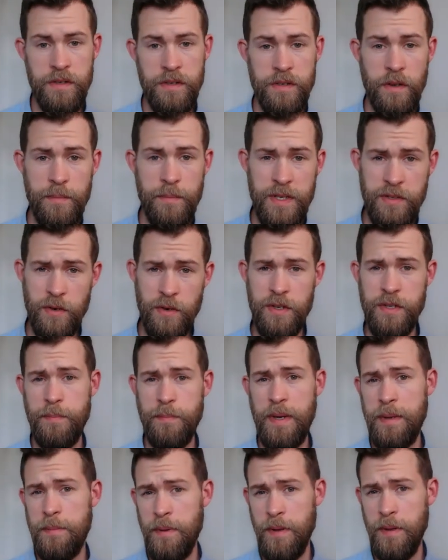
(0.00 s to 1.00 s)
So I've been talking to
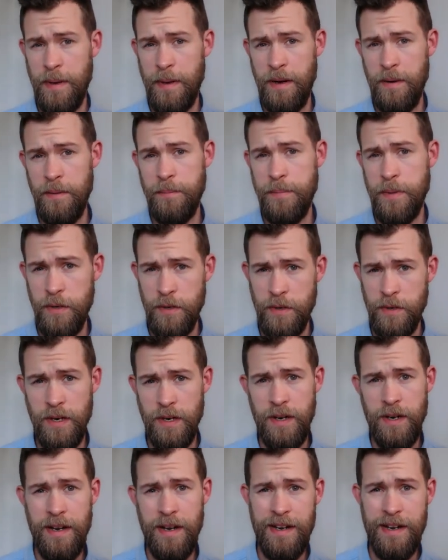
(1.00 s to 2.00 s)
people about
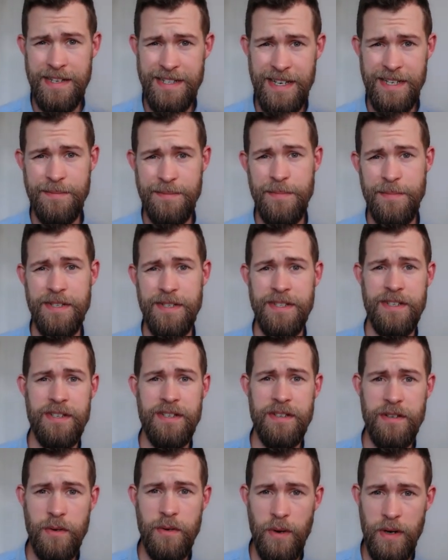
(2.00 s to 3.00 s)
pure
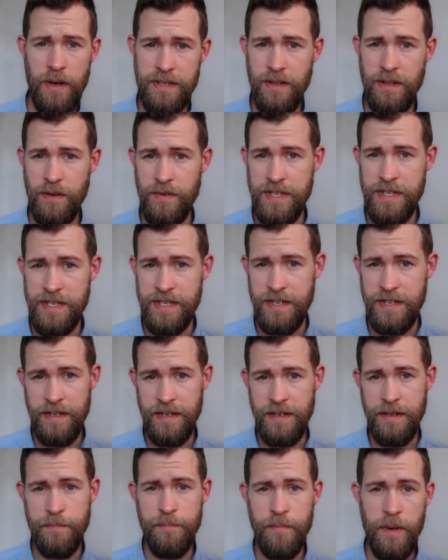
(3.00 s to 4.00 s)
assessments quite a lot
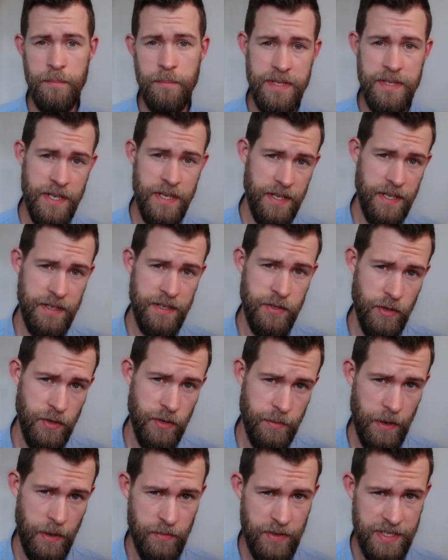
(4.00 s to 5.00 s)
recently, and particularly
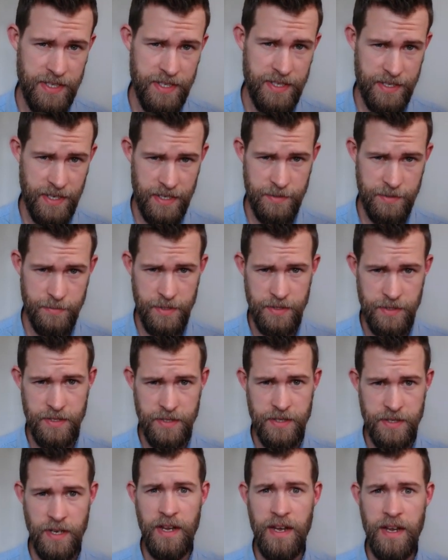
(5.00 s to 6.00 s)
talking about risk
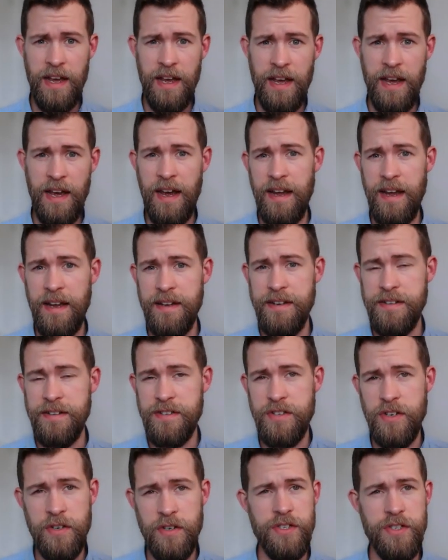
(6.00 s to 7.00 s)
assessments and
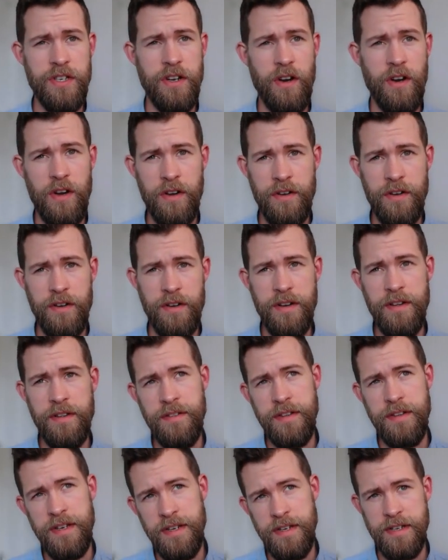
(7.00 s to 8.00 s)
touching on
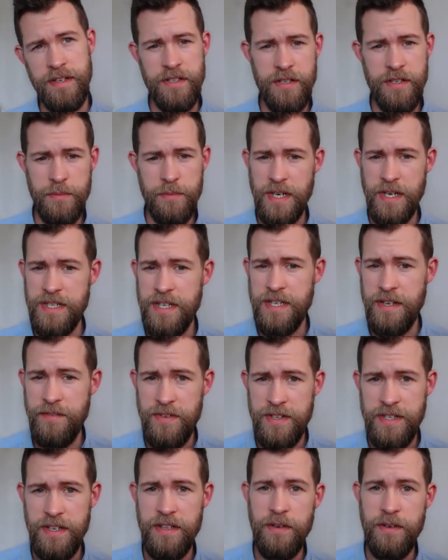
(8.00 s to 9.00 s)
the
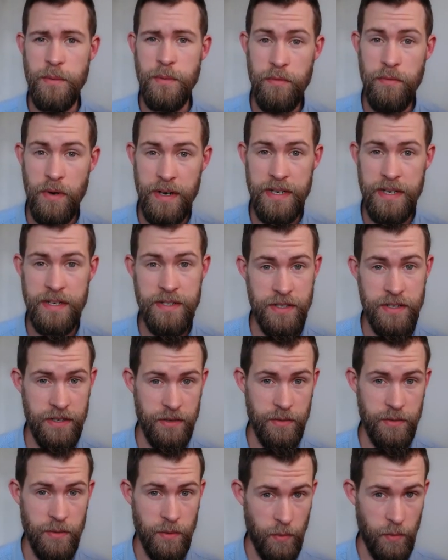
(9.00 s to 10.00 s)
subjectivity that we run
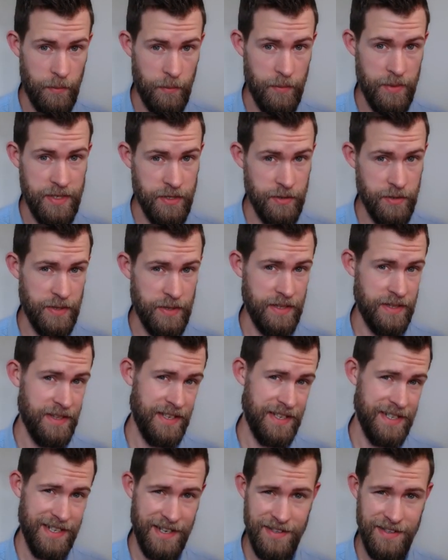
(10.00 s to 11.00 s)
into when we're doing
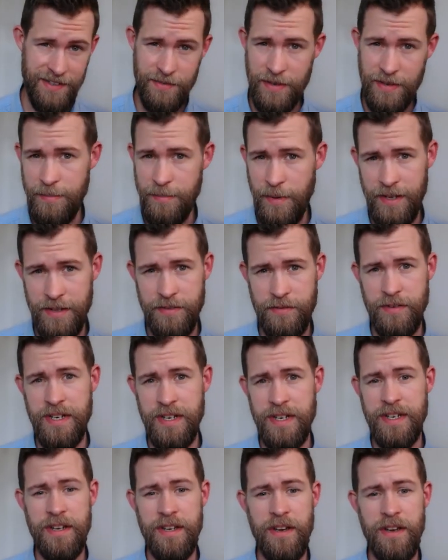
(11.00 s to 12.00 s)
things like
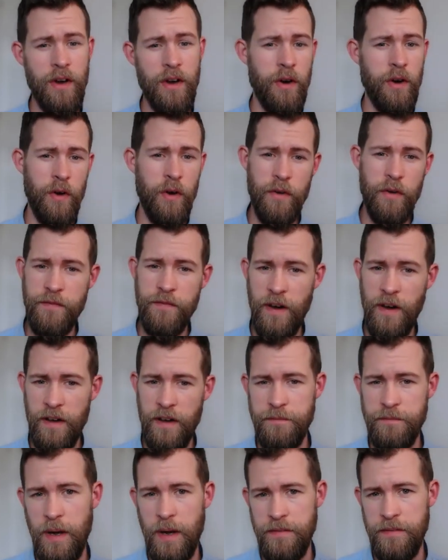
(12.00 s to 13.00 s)
3x3 or
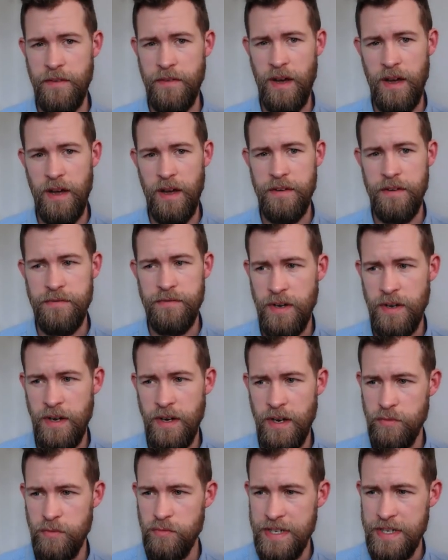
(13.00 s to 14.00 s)

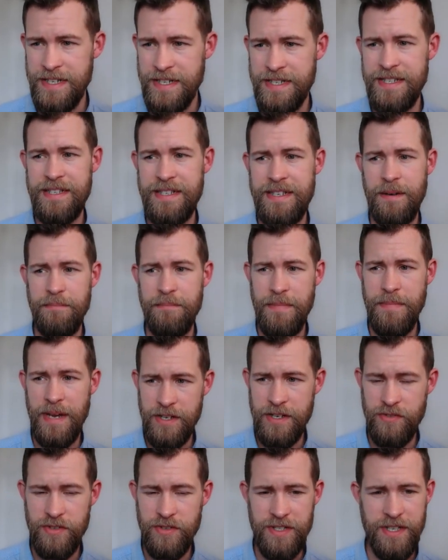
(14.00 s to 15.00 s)
5x5 risk
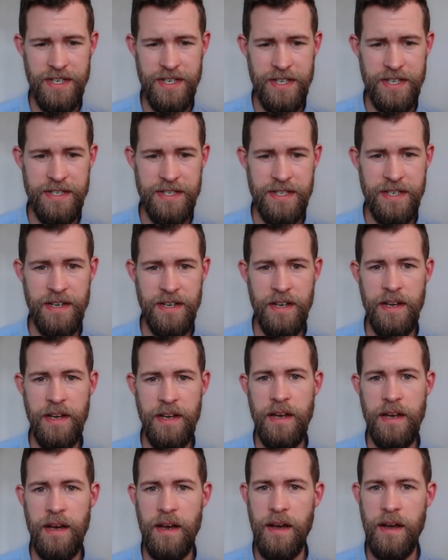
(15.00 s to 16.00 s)
matrices.
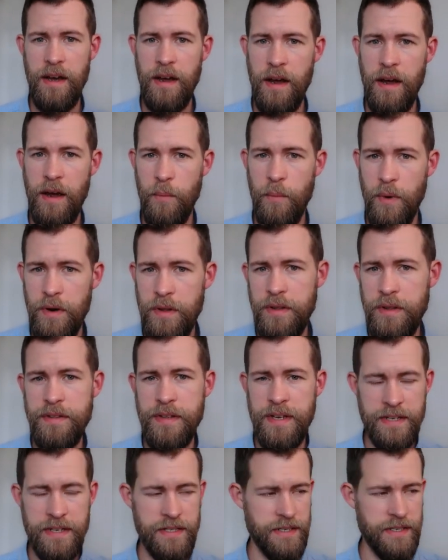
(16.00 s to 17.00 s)
And one of the
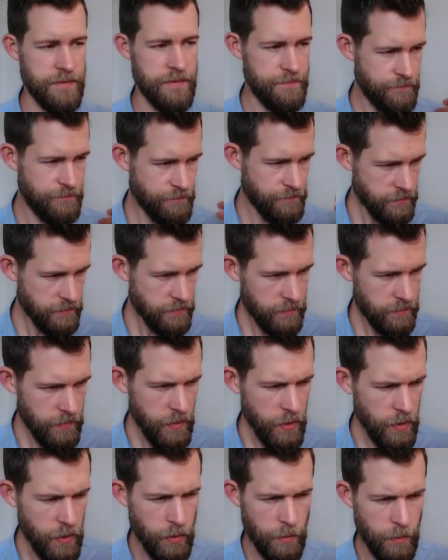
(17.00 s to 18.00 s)
things,
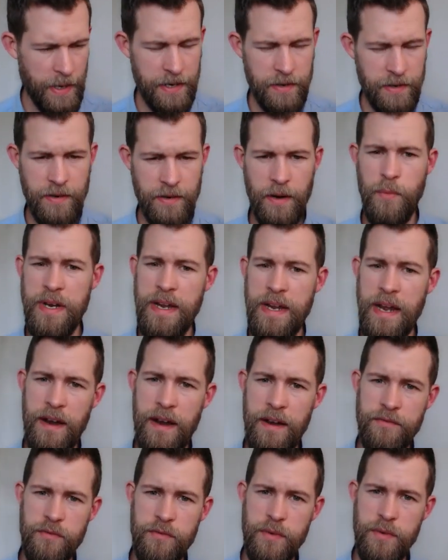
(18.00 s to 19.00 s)
well, the background
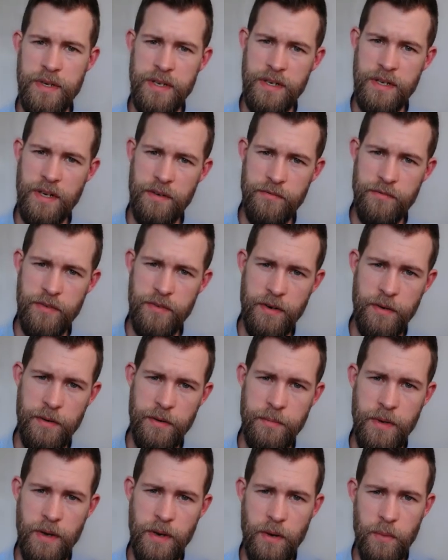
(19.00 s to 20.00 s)
we come
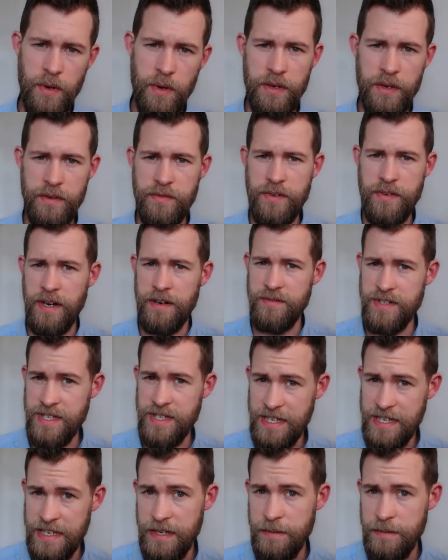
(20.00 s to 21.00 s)
from a world of kind of
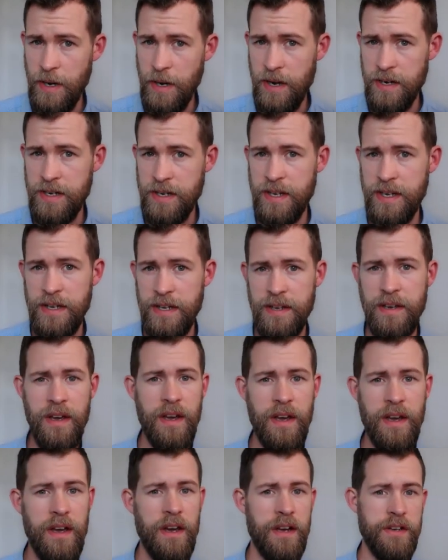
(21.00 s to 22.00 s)
CE marking
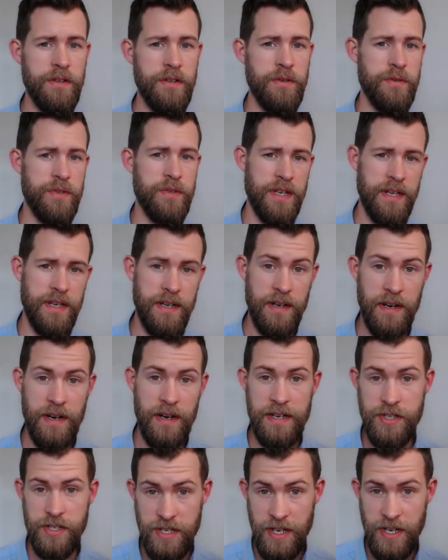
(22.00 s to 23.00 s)
and using
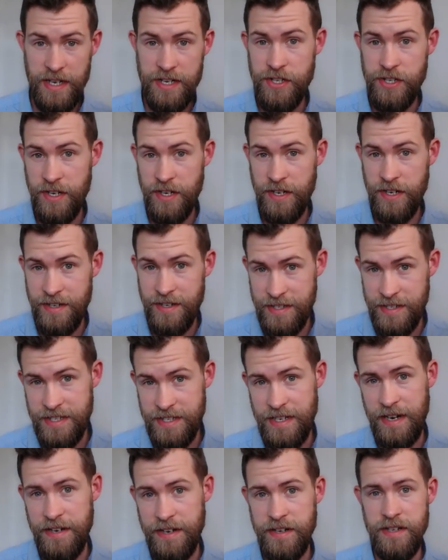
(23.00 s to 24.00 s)
legislation and
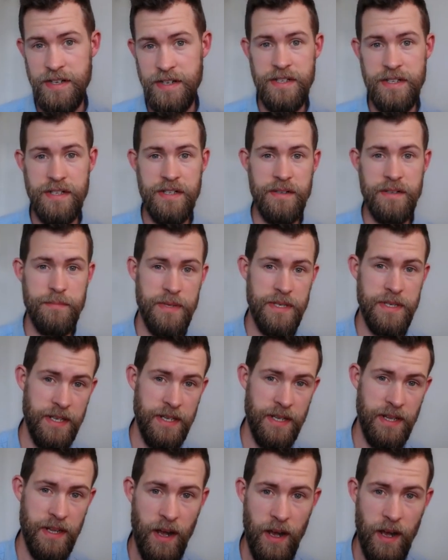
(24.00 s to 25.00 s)
standards,
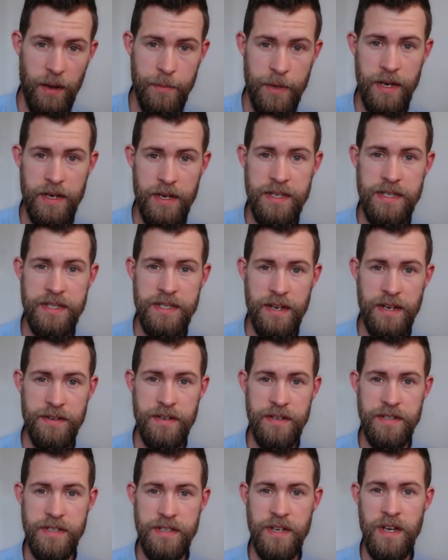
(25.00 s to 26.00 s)
particularly harmonized
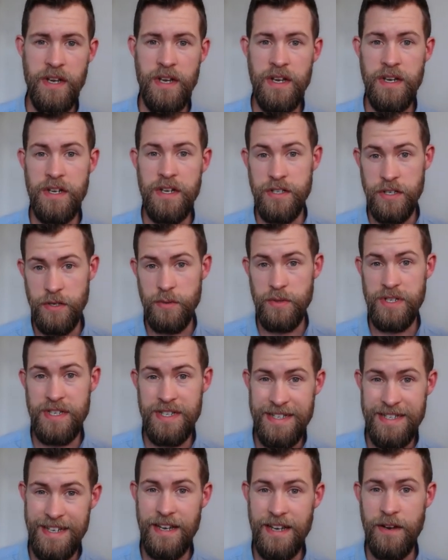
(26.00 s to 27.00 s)
standards, to
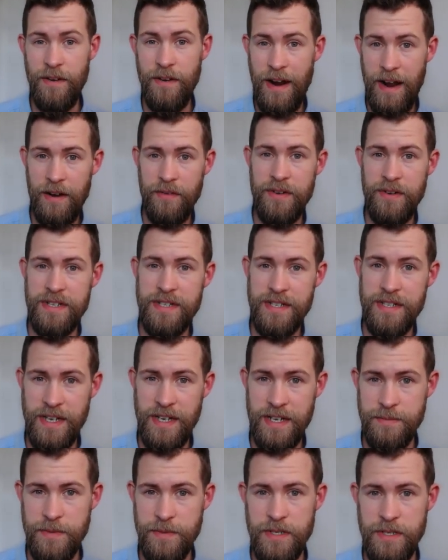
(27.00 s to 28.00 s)
steer our risk
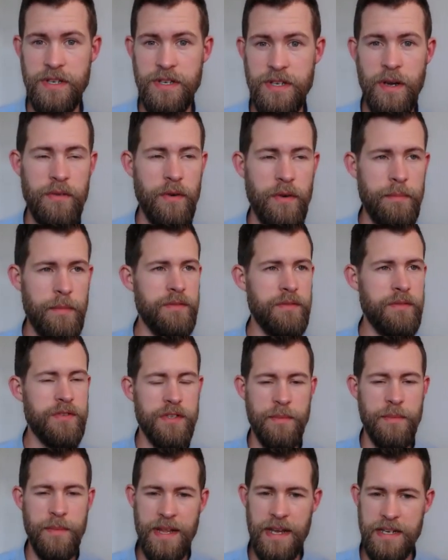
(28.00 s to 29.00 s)
assessment. So it removes
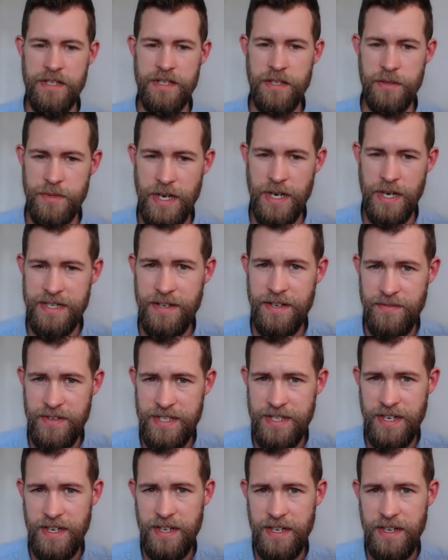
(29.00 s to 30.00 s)
some of that
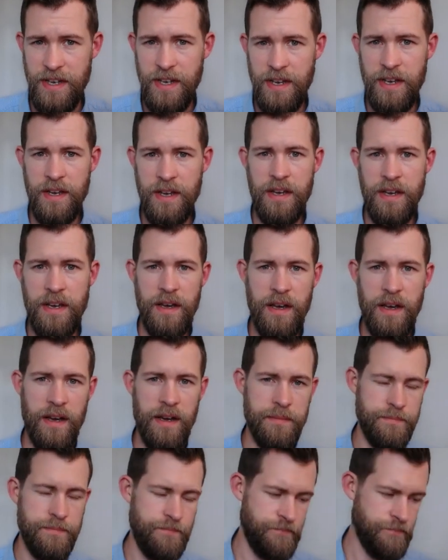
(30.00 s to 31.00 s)
subjectivity.
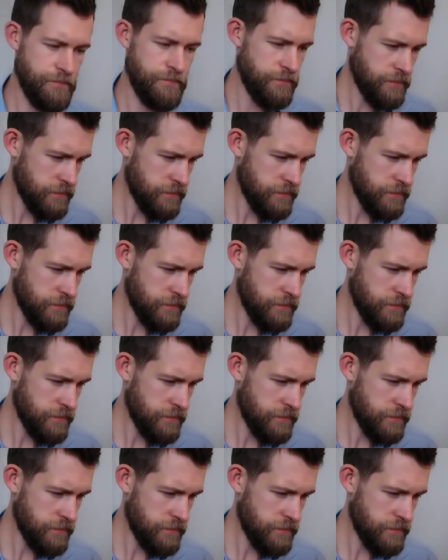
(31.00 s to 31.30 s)
It